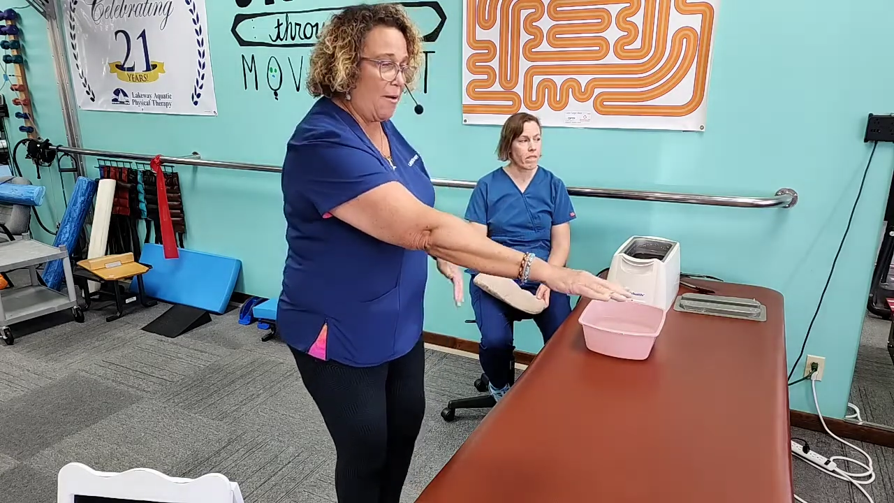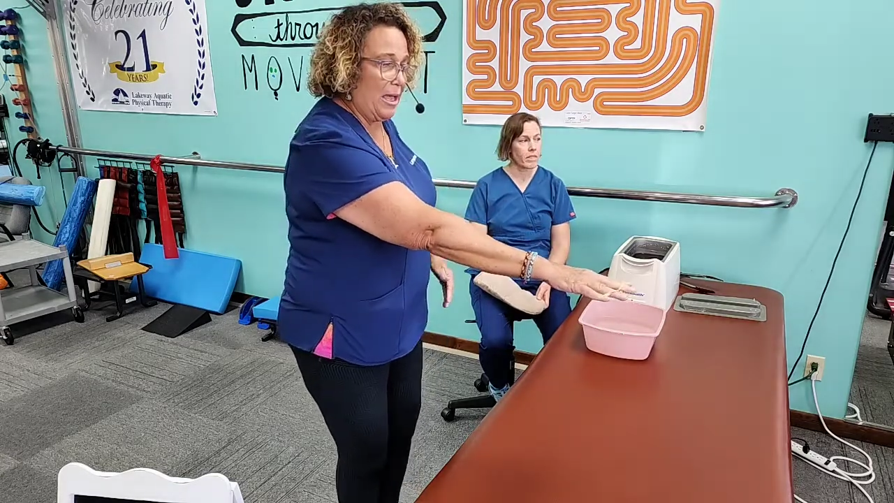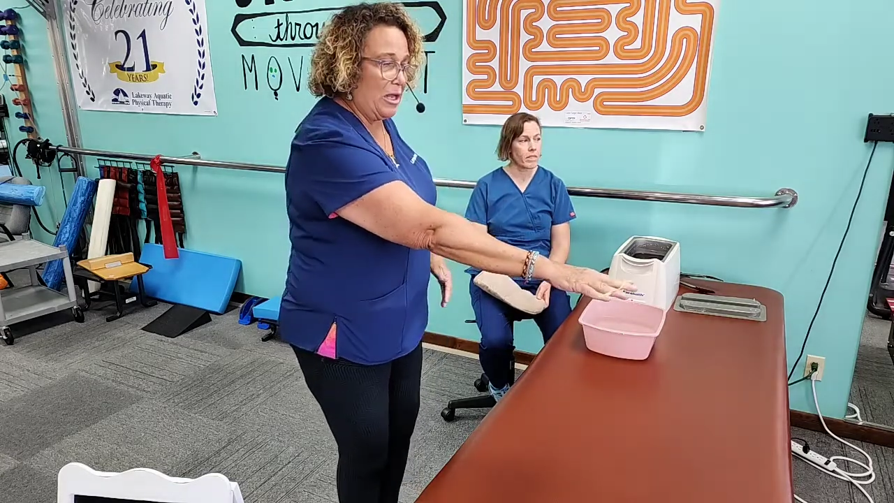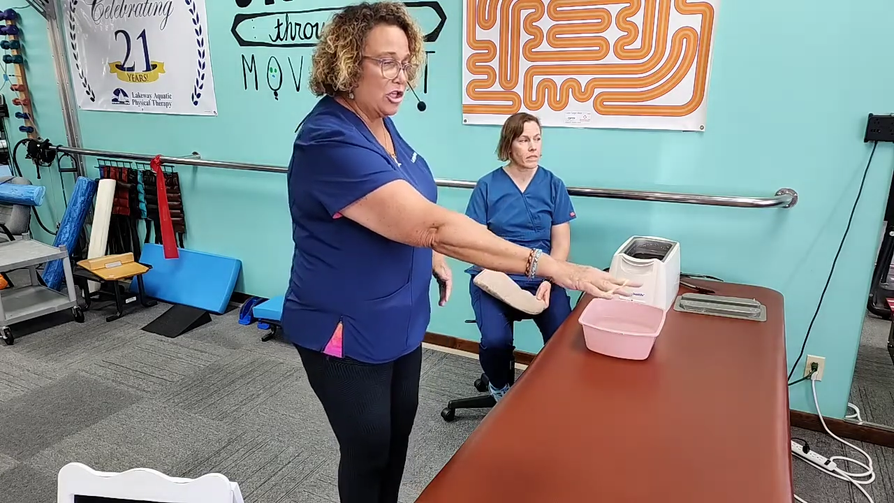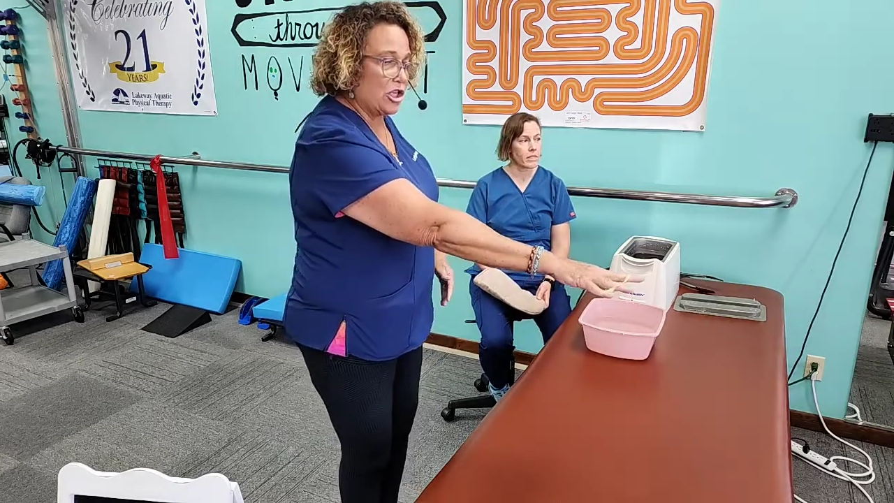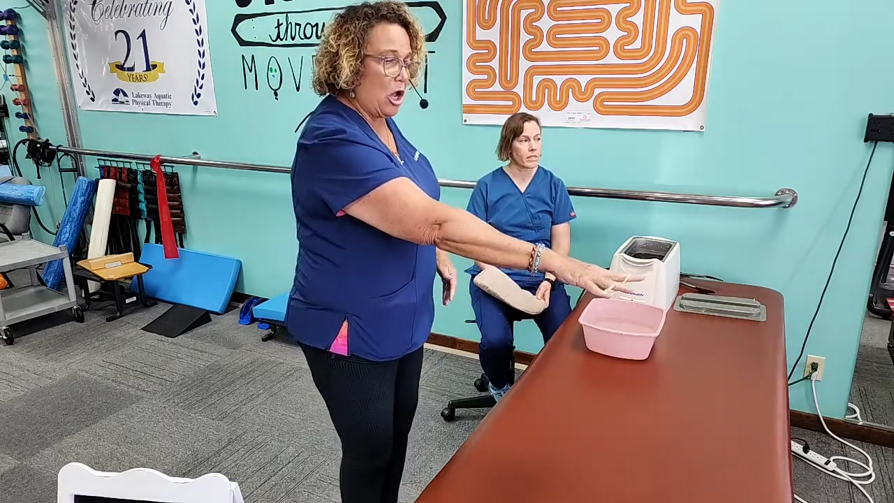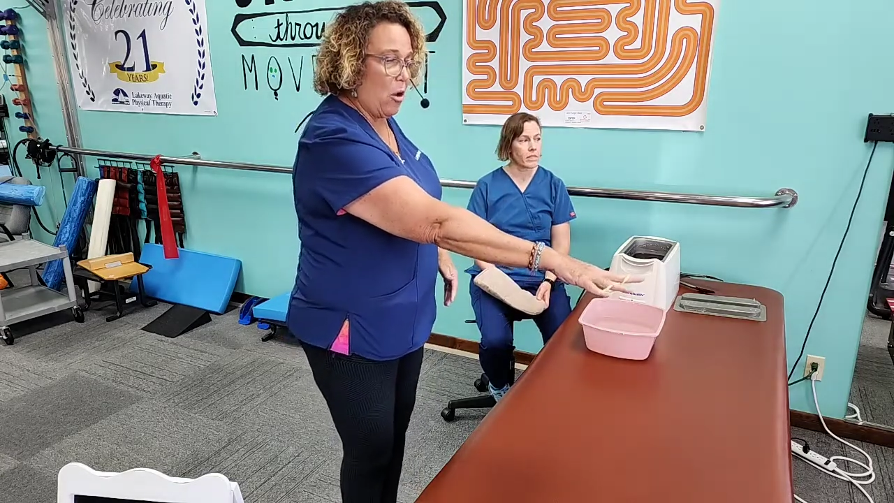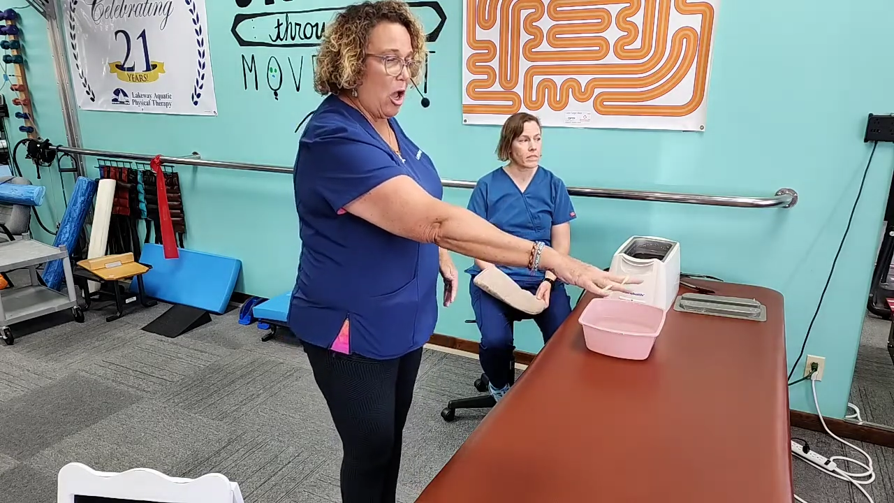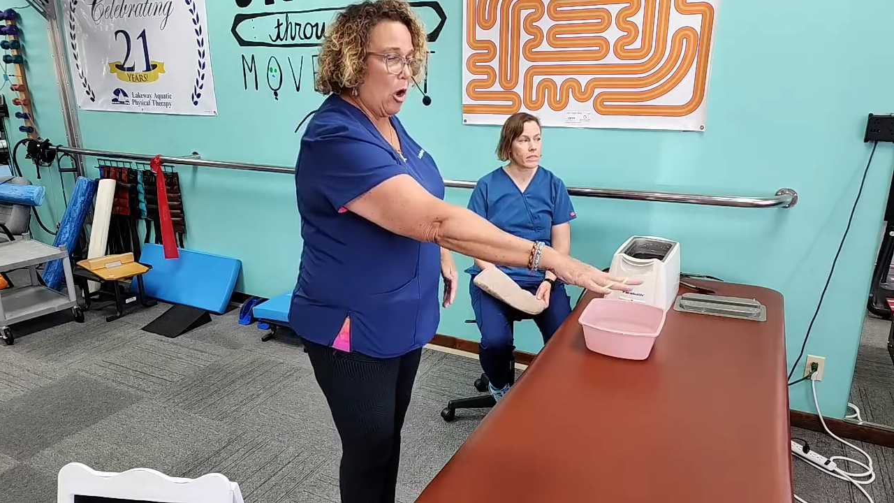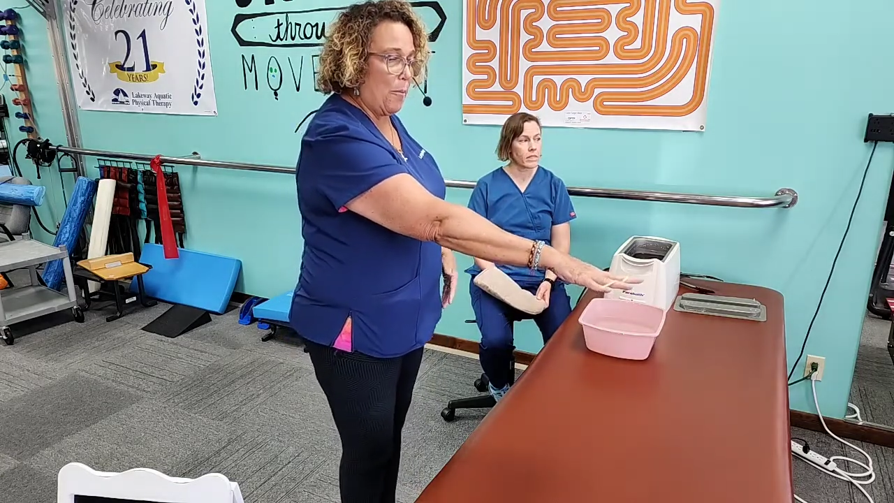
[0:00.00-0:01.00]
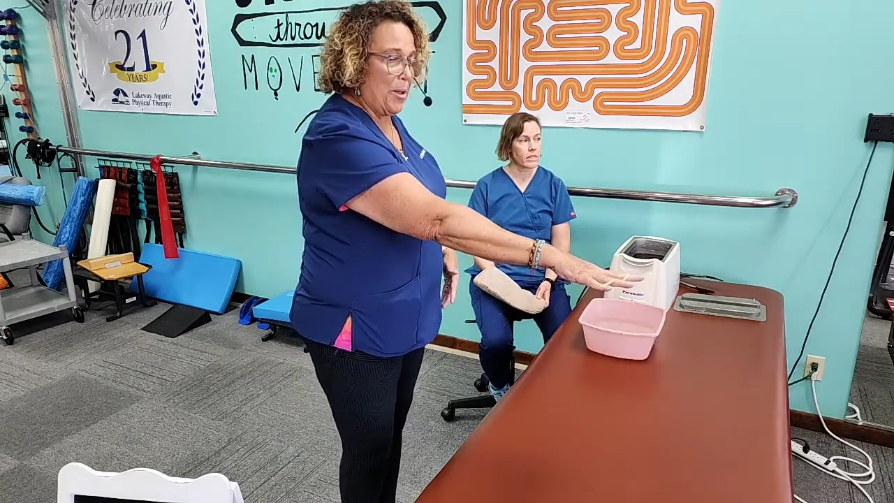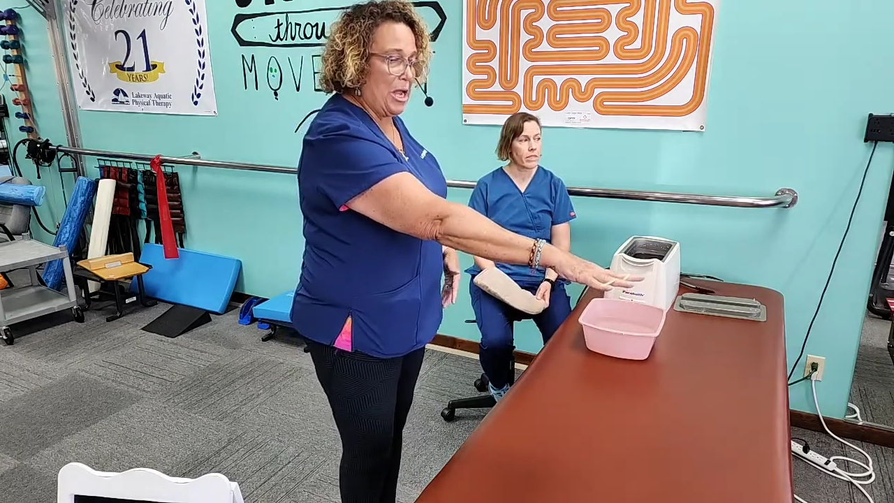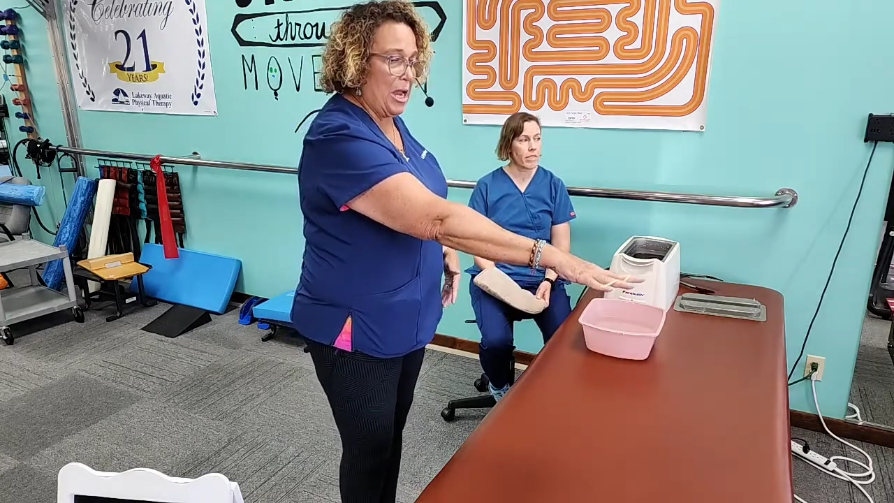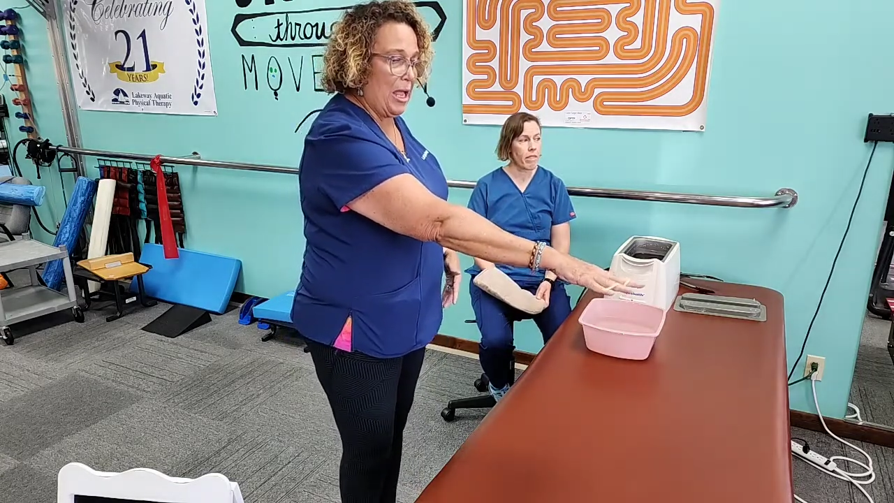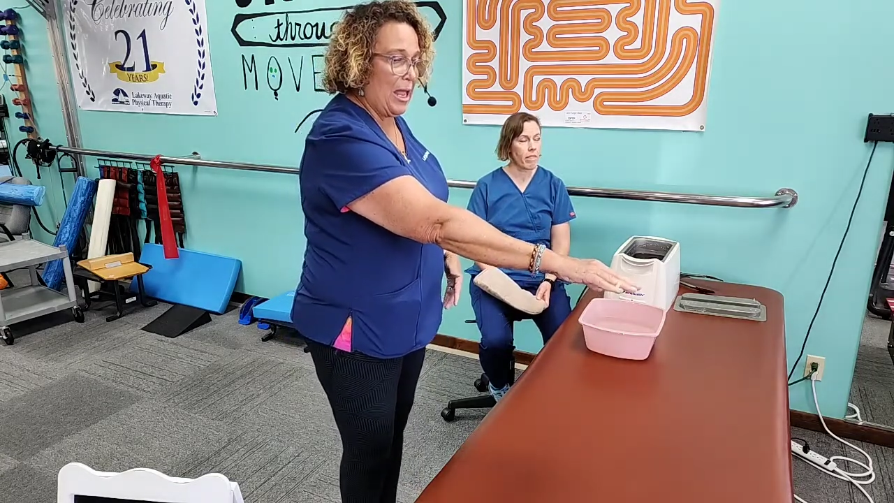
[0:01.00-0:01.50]
and just go open
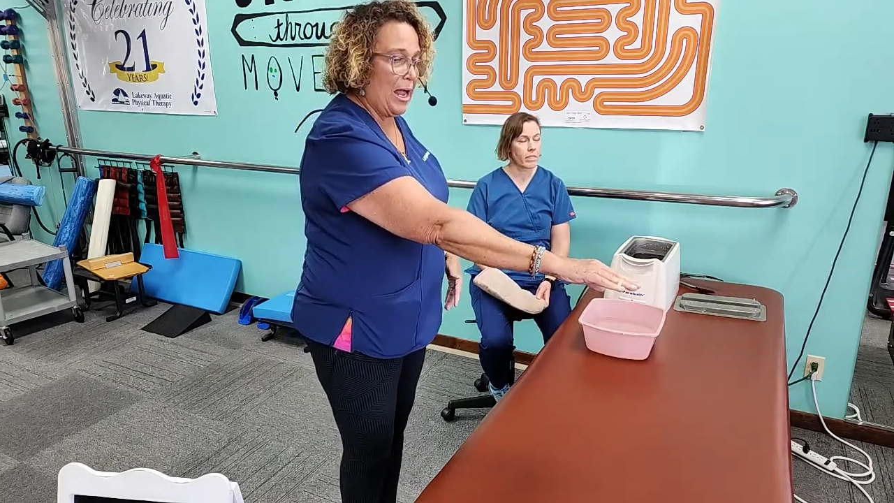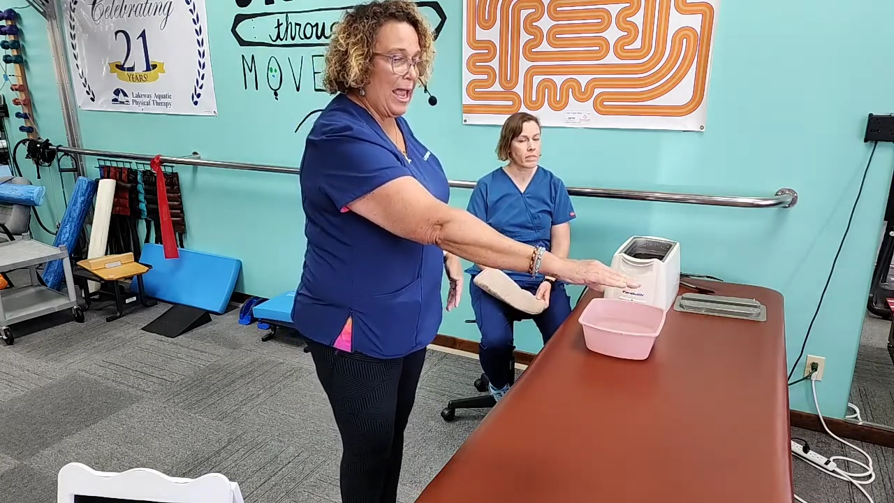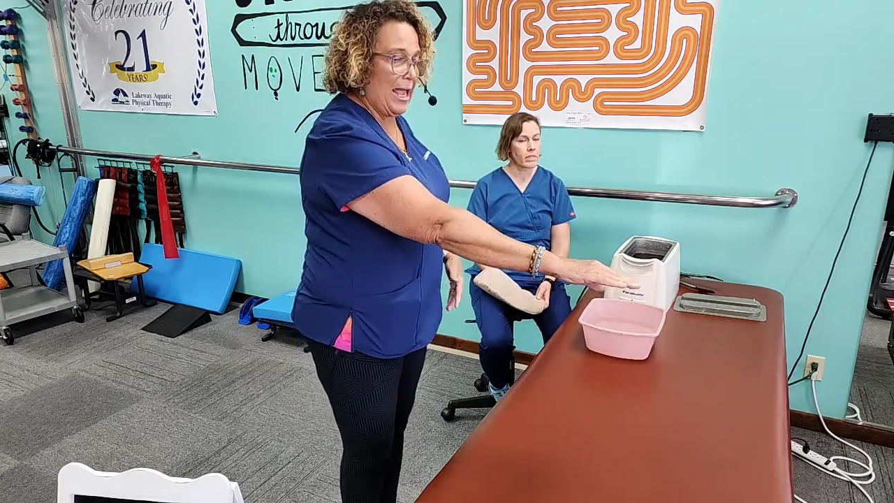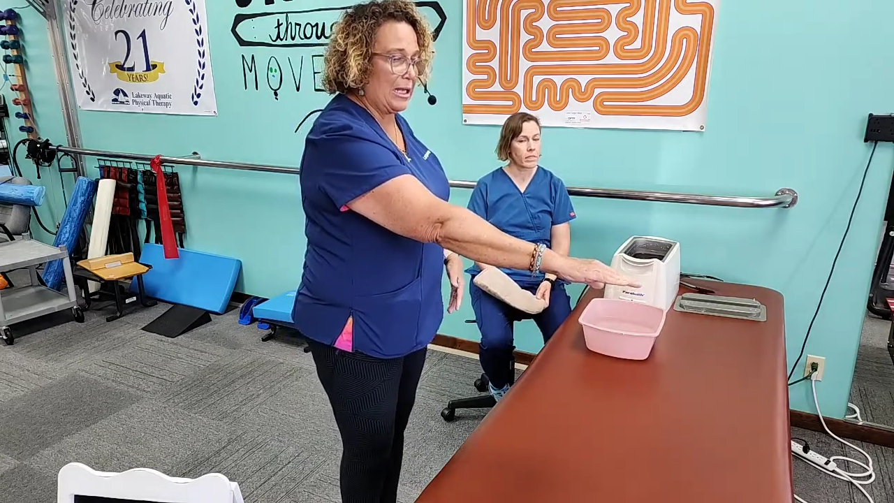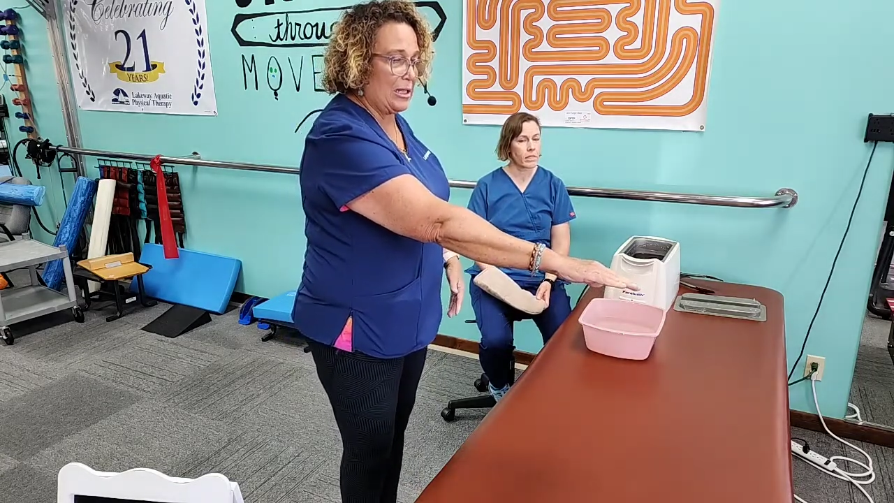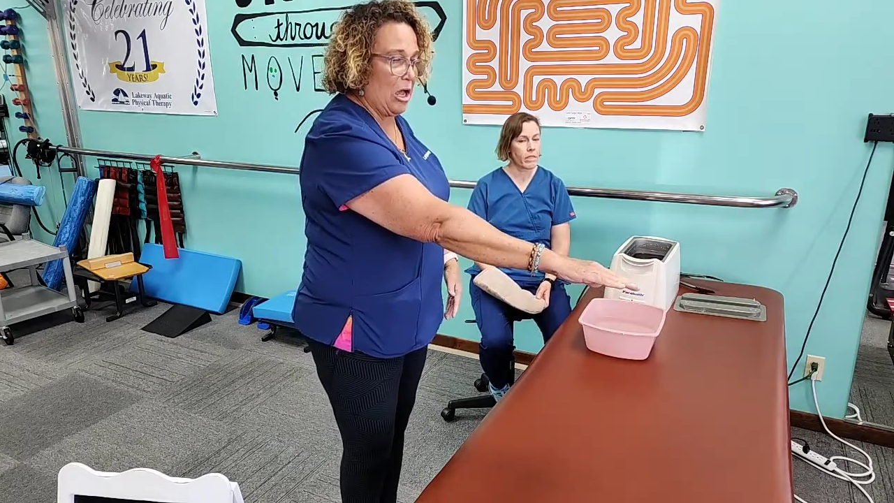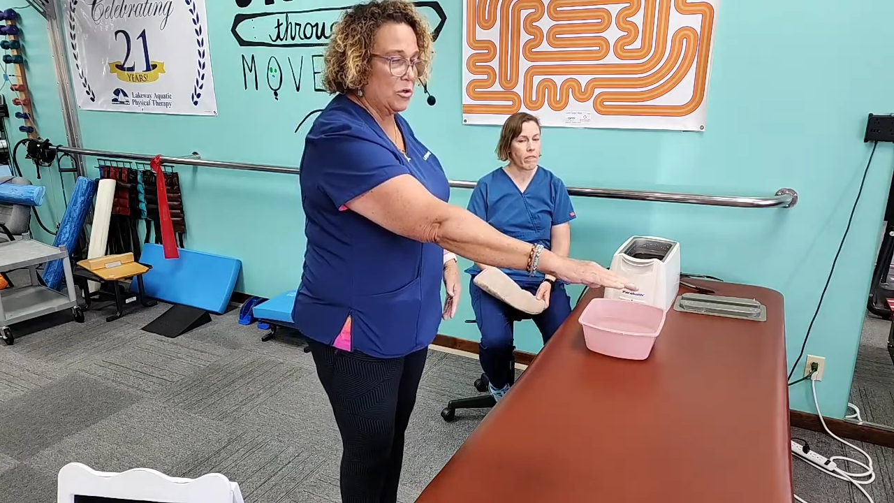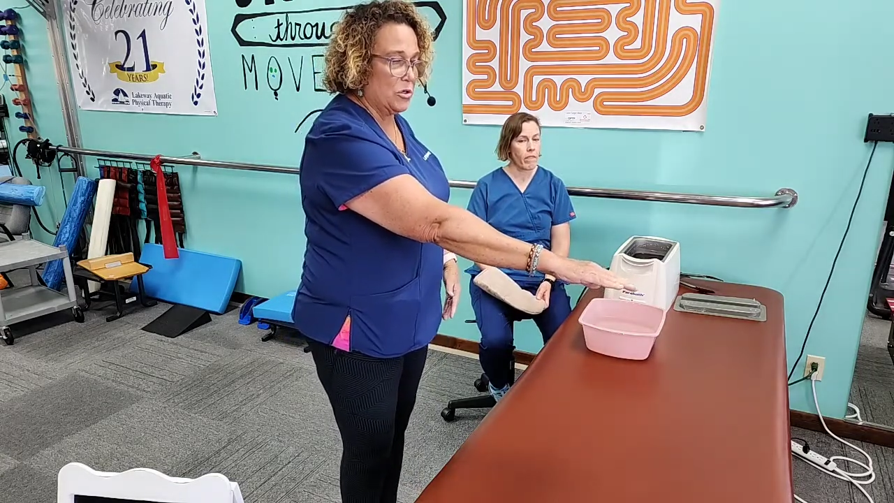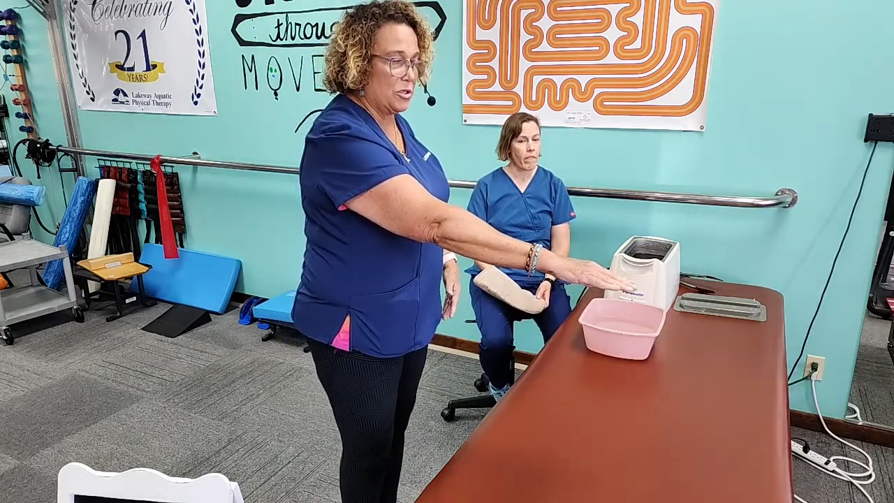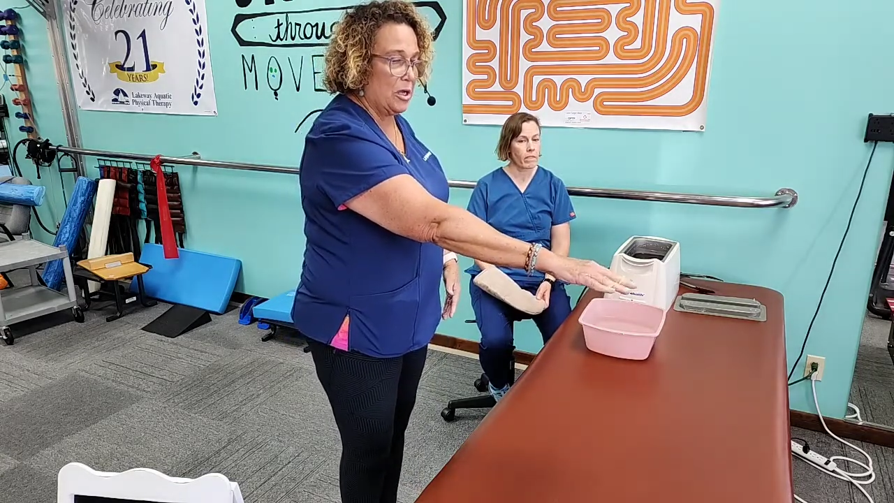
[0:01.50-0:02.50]
and close.